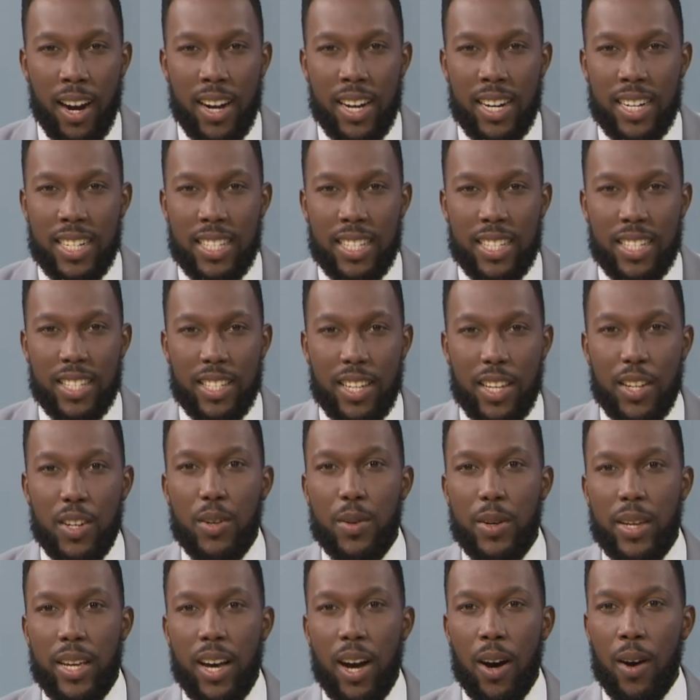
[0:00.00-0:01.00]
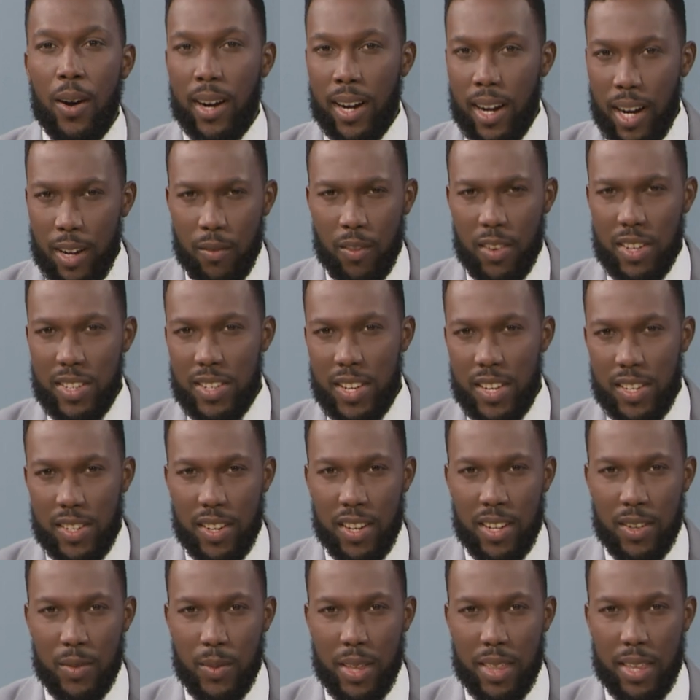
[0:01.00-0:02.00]
continuing our
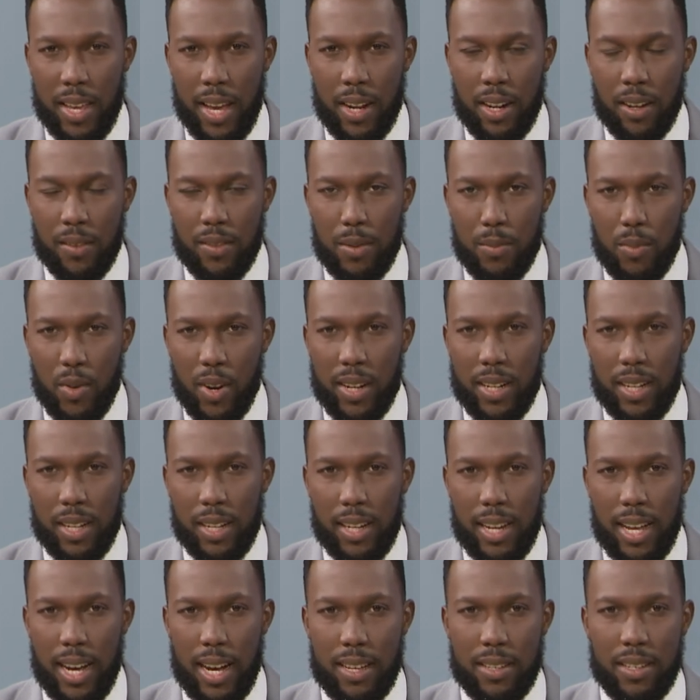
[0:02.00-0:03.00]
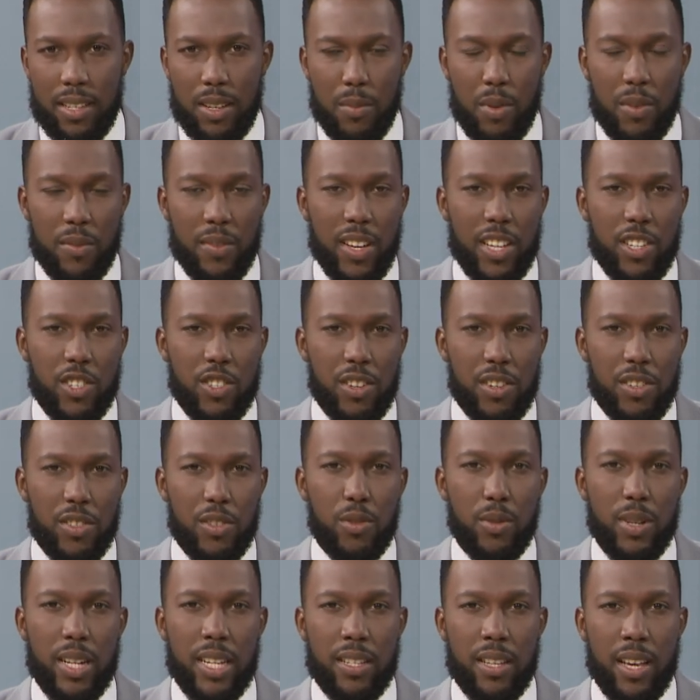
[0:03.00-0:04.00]
conversation with head of the Praedial Larceny Prevention
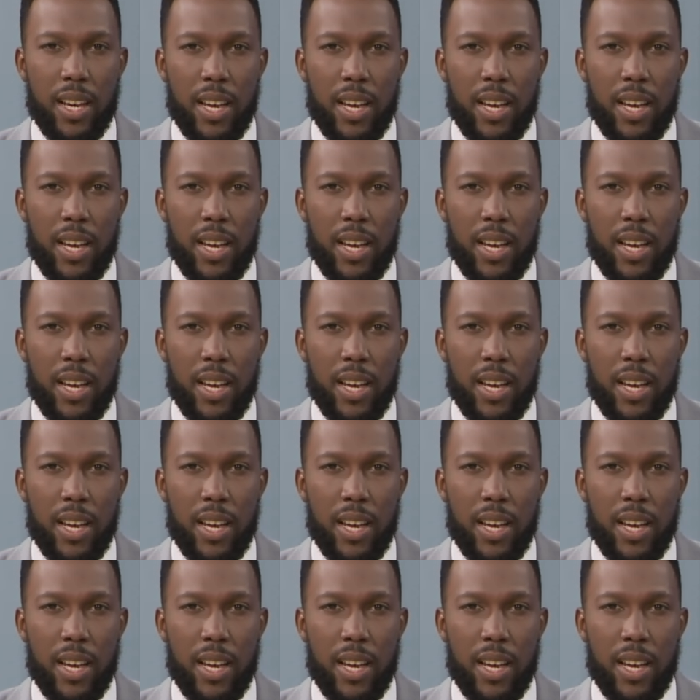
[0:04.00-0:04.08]
Unit,